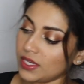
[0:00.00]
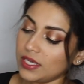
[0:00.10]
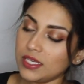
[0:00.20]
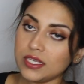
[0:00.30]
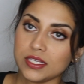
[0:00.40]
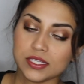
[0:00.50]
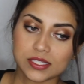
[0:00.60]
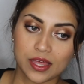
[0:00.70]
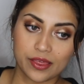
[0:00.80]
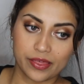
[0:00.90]
is
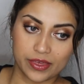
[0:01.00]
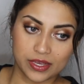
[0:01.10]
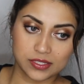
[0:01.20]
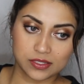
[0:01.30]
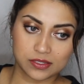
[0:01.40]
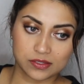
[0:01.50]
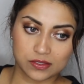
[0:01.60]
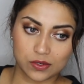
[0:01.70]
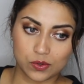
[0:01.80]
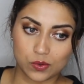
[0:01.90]
this.
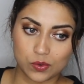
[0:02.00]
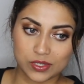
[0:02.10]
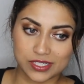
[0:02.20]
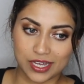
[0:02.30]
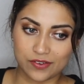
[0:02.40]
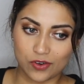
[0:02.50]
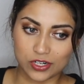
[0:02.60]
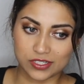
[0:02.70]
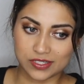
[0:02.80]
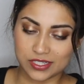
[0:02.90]
So it's kind of
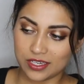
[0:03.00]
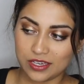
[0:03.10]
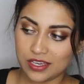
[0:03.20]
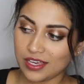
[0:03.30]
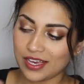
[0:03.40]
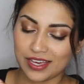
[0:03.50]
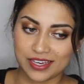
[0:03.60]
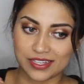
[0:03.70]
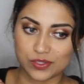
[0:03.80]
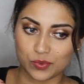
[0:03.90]
hard to see, I
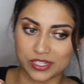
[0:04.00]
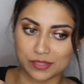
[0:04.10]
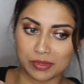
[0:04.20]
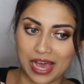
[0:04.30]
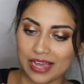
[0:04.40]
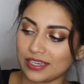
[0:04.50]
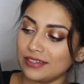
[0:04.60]
guess, when it's black.